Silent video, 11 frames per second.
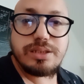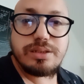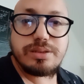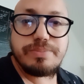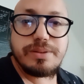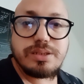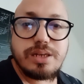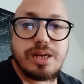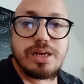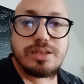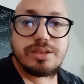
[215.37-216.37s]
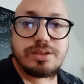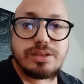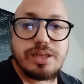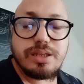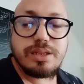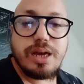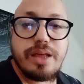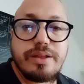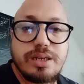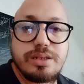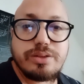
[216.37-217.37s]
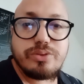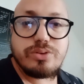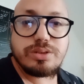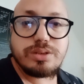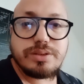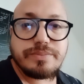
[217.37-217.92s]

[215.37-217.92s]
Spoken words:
specialize in gathering those